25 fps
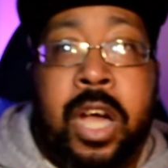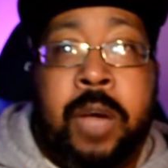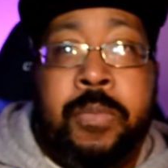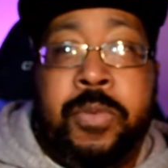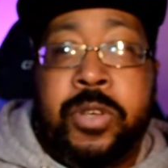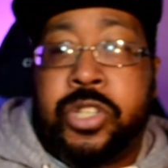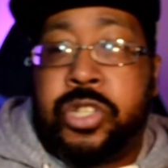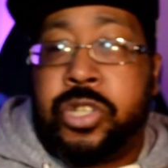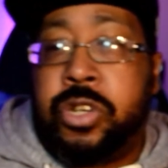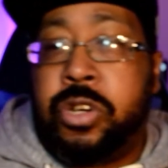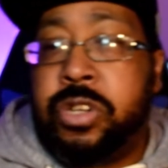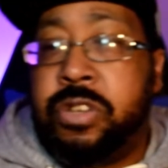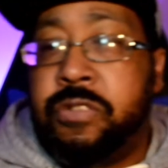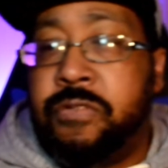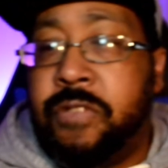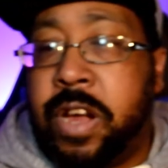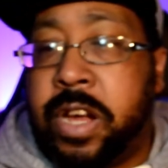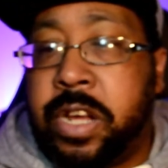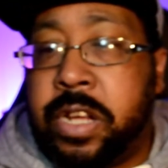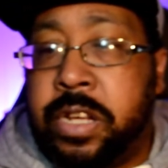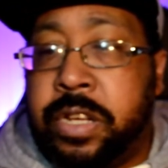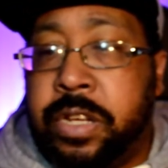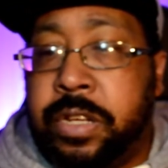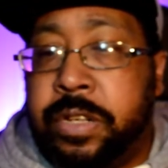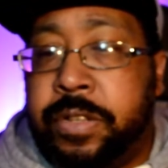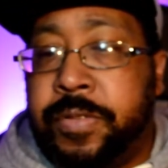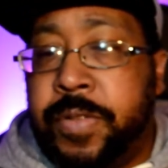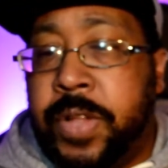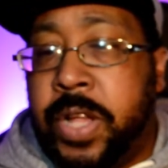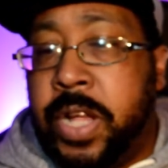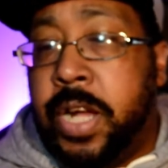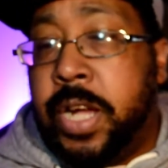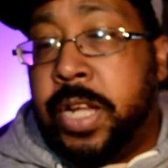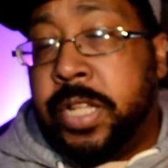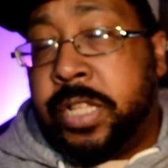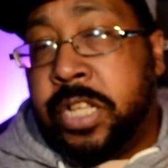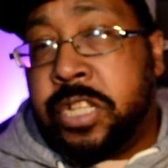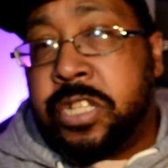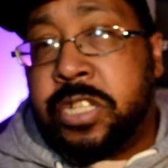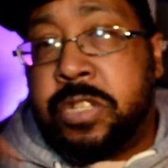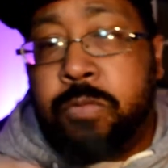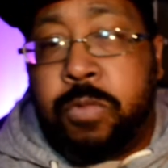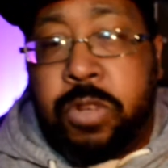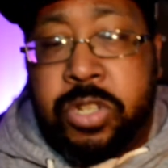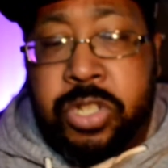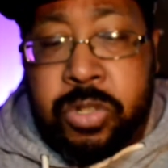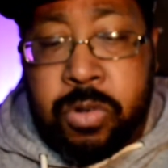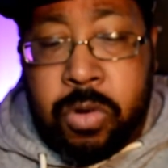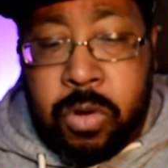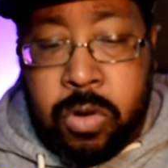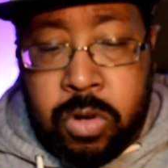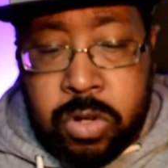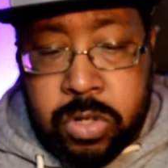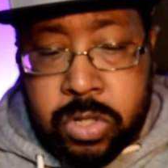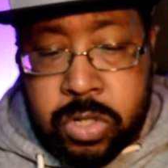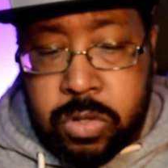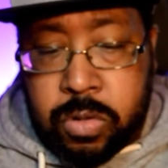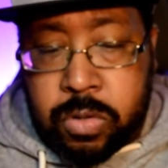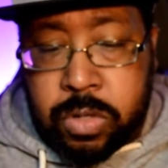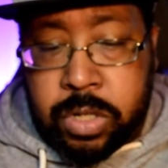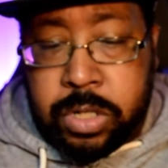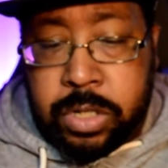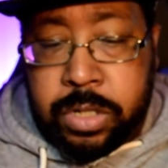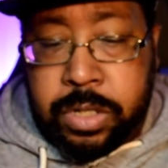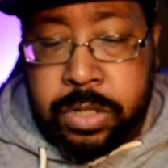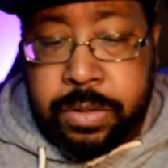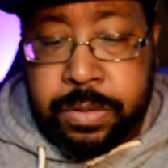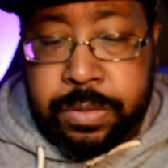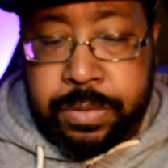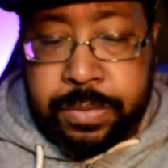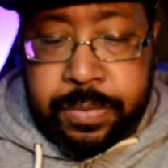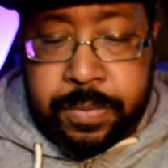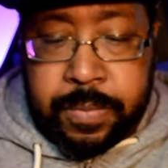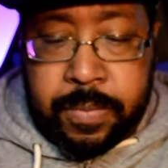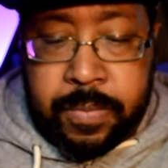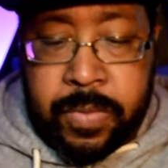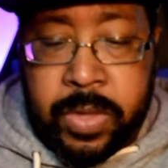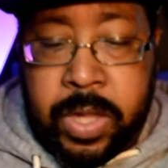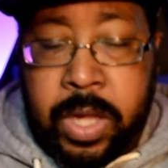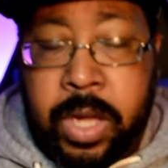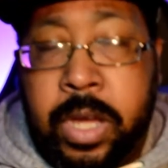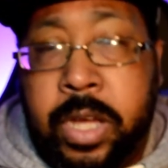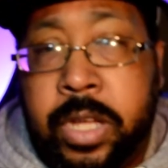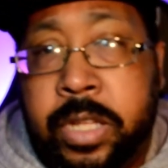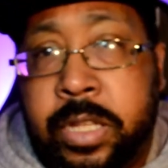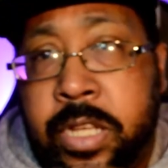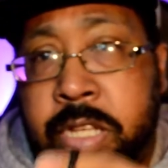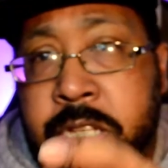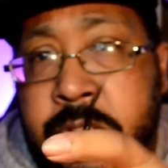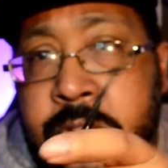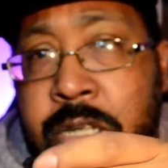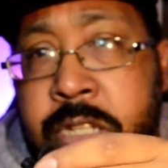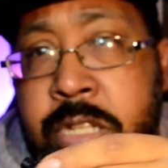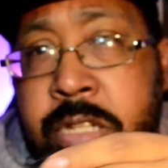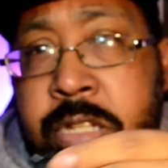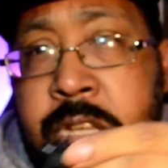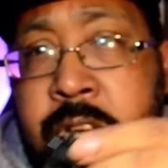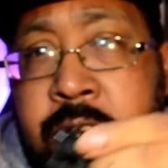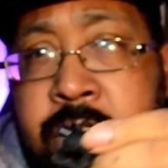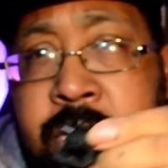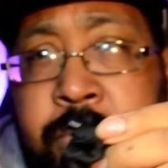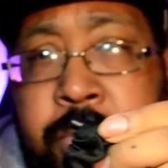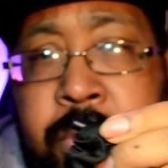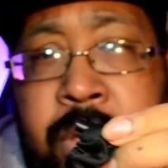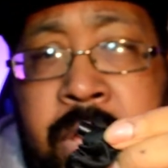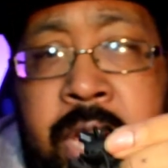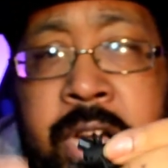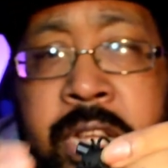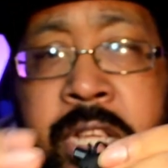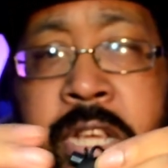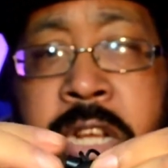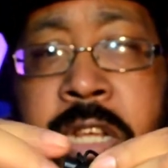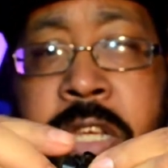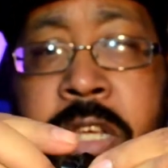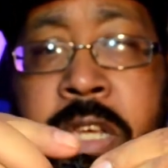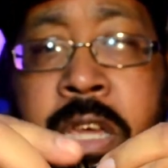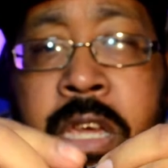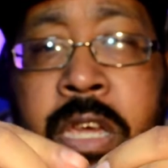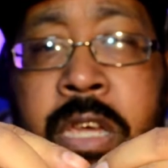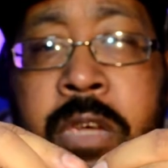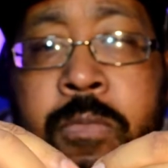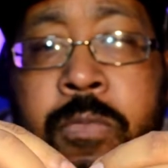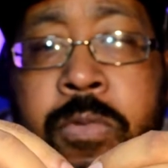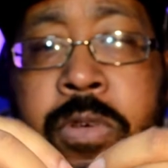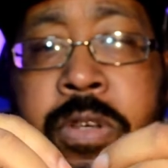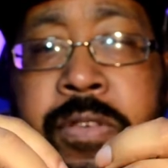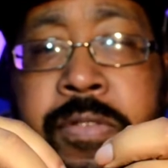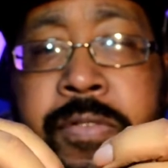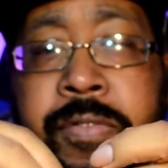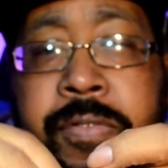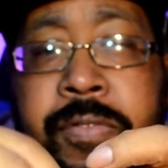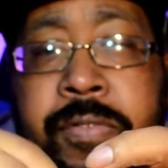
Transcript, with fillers: going to show you right here. This is what you also could do. This is the dust bag that it came with.